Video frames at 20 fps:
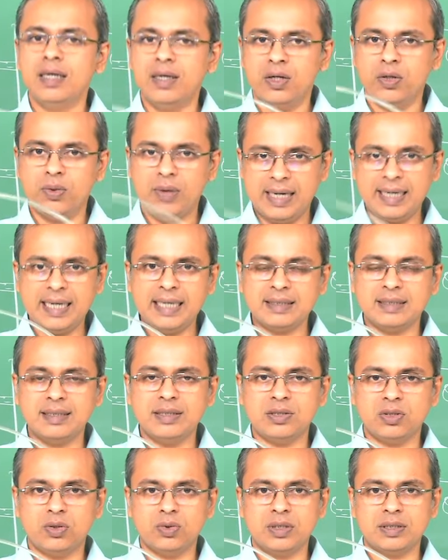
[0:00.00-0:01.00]
You attach
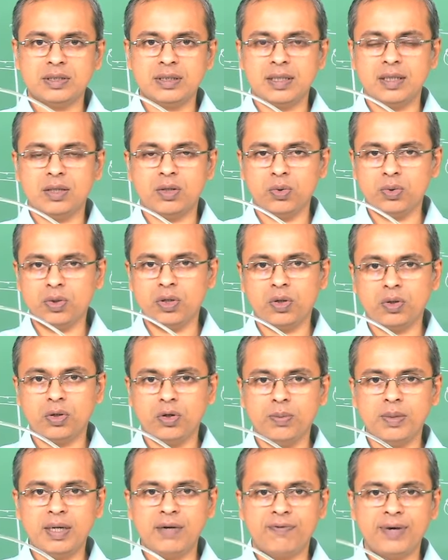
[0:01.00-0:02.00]
this to this to your
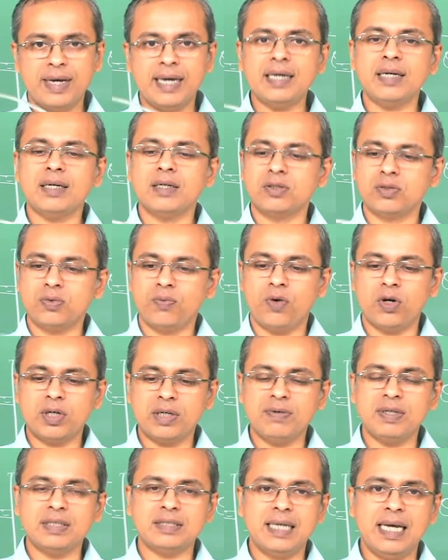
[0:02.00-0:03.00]
humidifier. So,
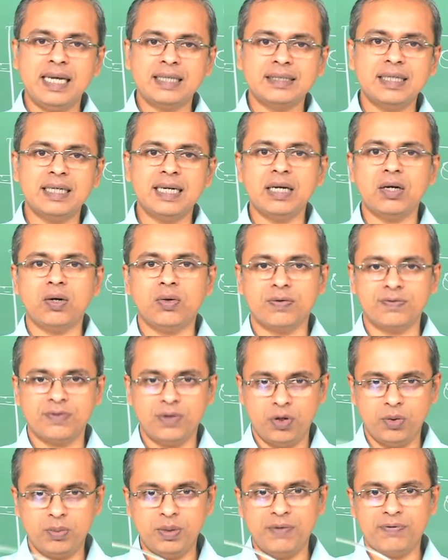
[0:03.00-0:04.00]
whatever is exiting out of the
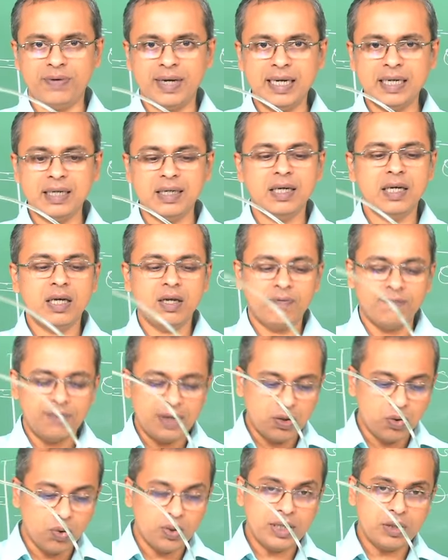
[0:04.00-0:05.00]
humidifier will
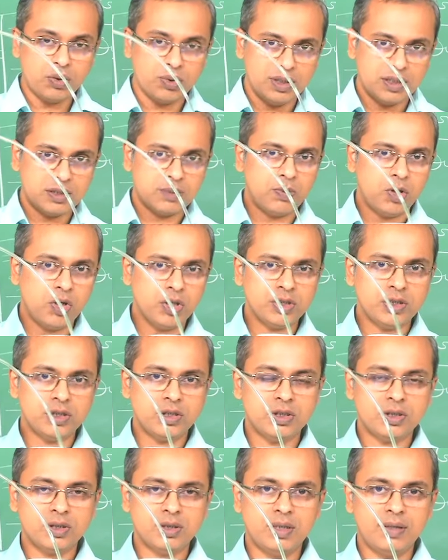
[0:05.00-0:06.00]
go into this
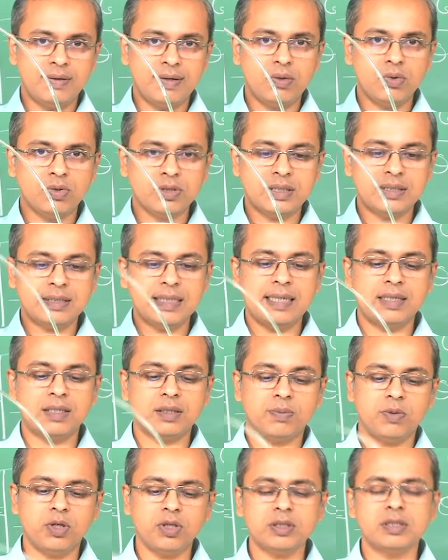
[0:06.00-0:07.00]
box, it goes inside this
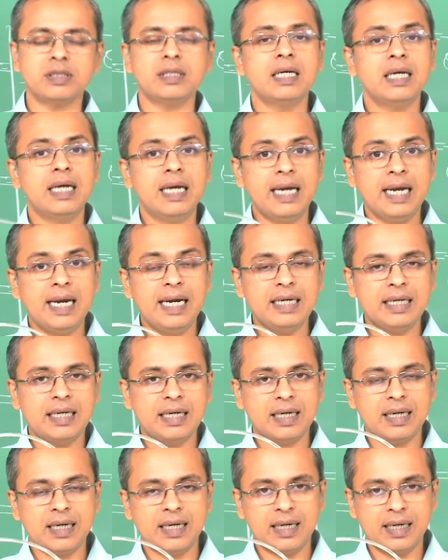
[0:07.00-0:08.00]
box, it
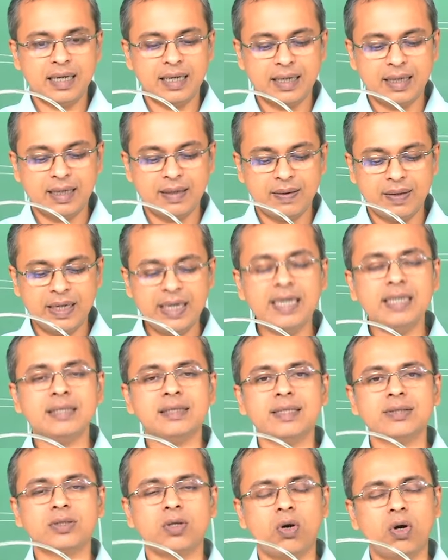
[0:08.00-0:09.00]

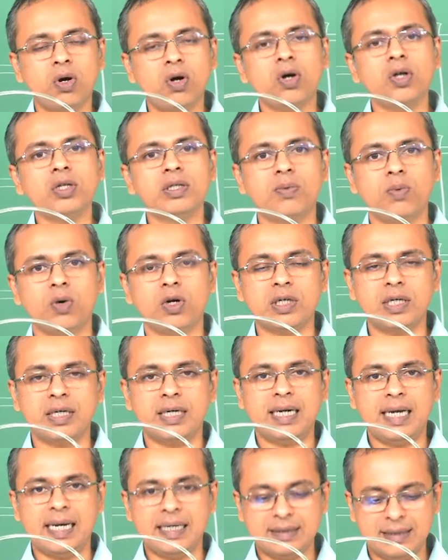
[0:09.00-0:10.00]
releases all the water
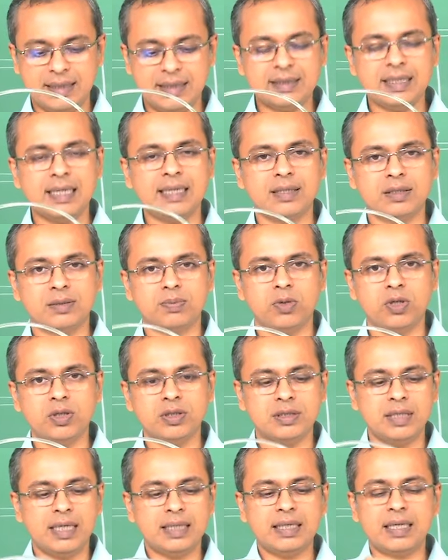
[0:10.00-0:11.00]
it has inside this
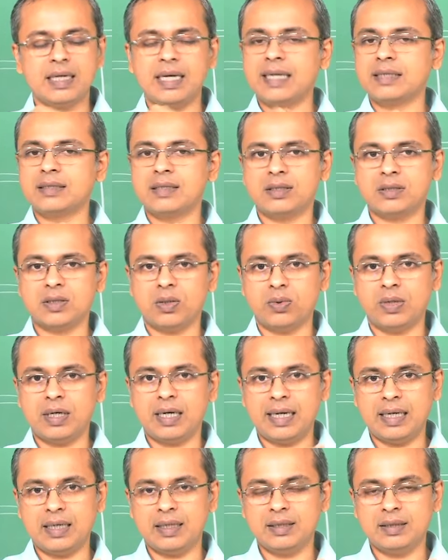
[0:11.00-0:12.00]
box and then exits out dry.